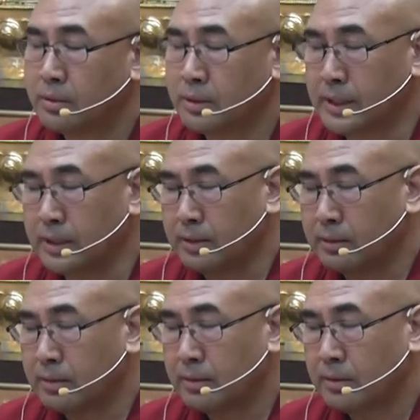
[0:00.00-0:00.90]

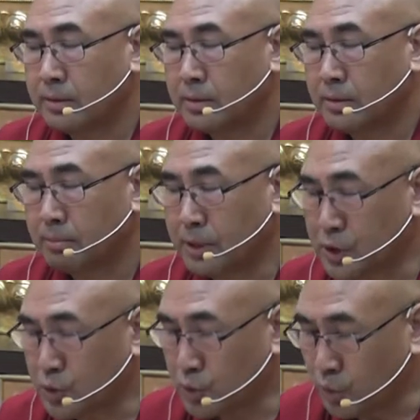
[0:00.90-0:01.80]
then make
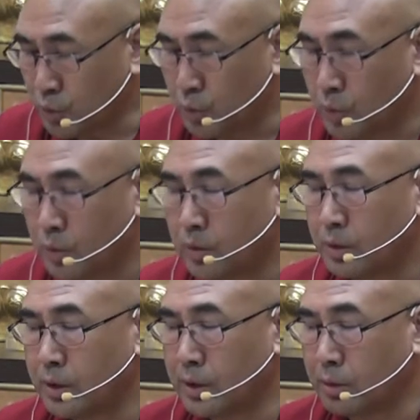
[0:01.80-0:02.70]
sure,
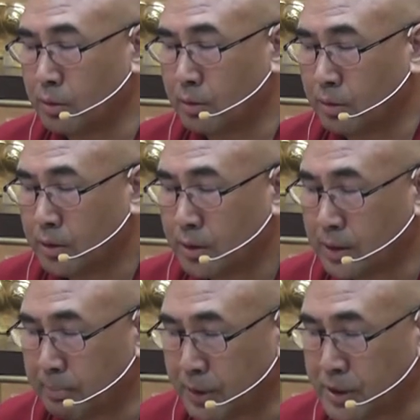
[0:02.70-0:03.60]
you know,
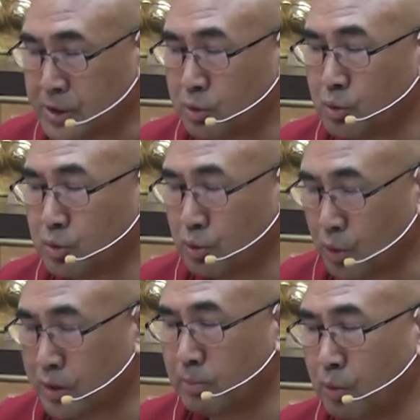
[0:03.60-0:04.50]
the person who
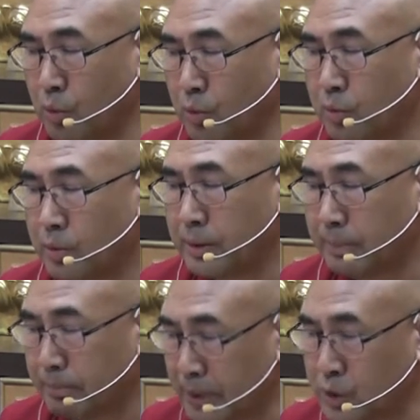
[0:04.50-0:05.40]
wrote the book,
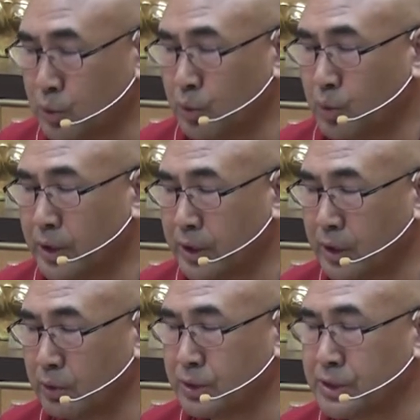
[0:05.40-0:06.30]
make sure
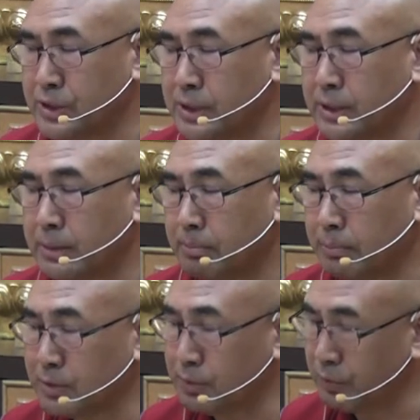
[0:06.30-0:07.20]
he or she
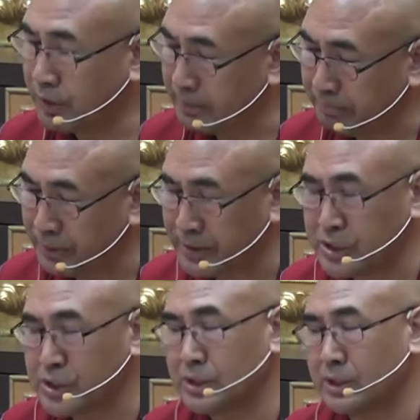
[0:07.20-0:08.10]
must be very
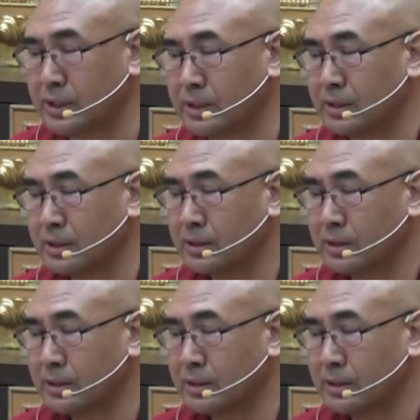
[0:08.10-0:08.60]
practitioner.